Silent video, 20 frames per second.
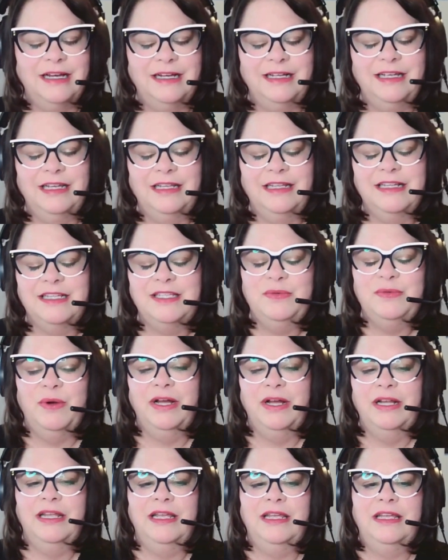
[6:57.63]
in this
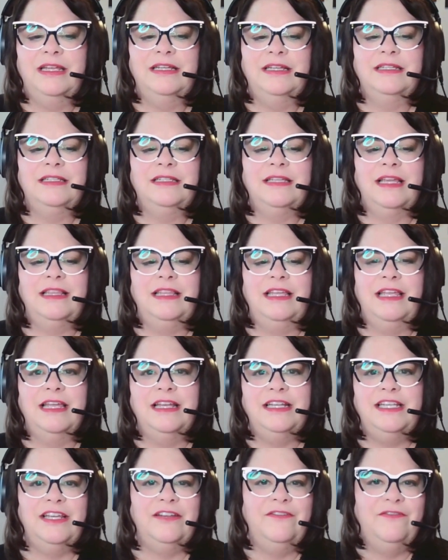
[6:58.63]
one is the
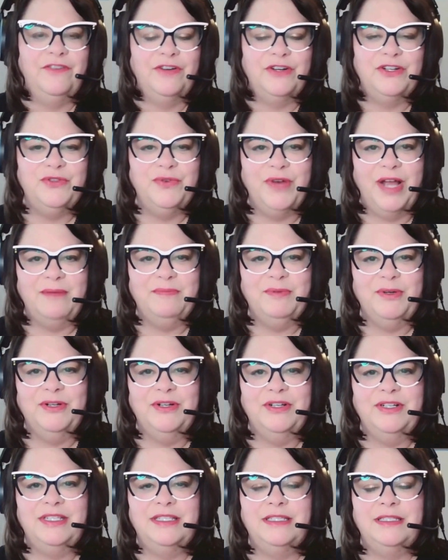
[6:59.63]
Indian fur
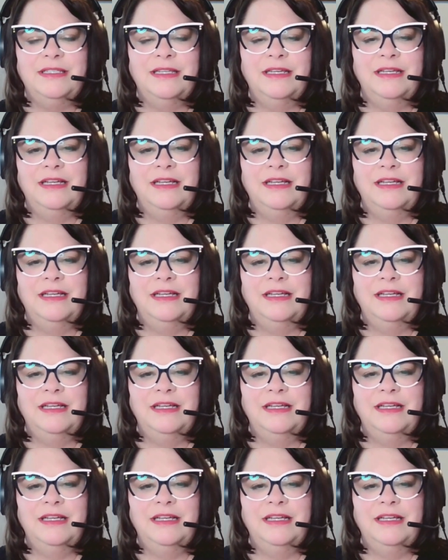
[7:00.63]
trapper's